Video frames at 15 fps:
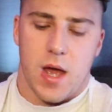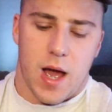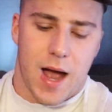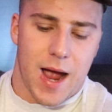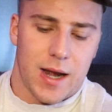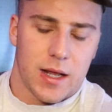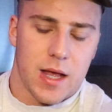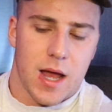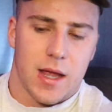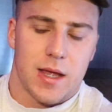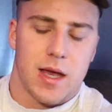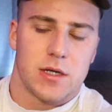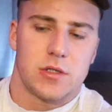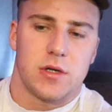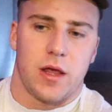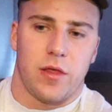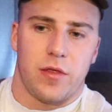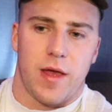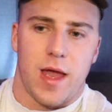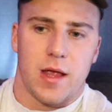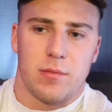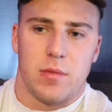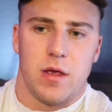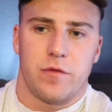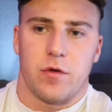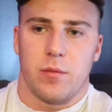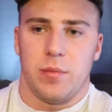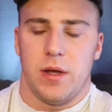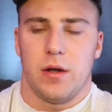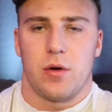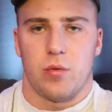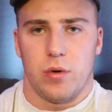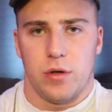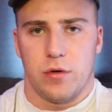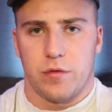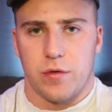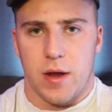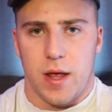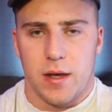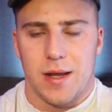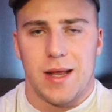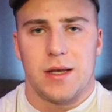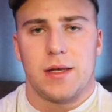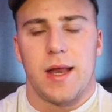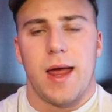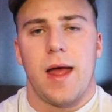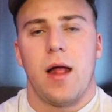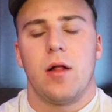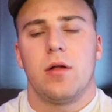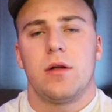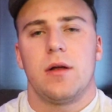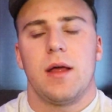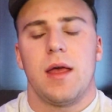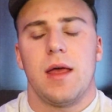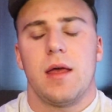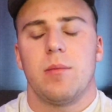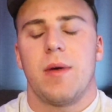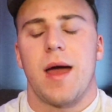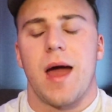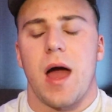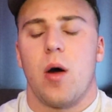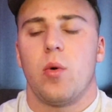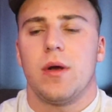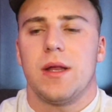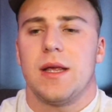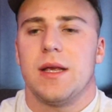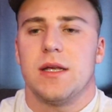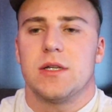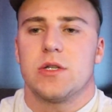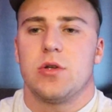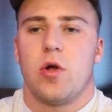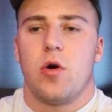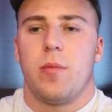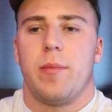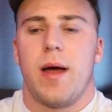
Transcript: I had a guy yesterday thank me for being a real friend and telling him how it is no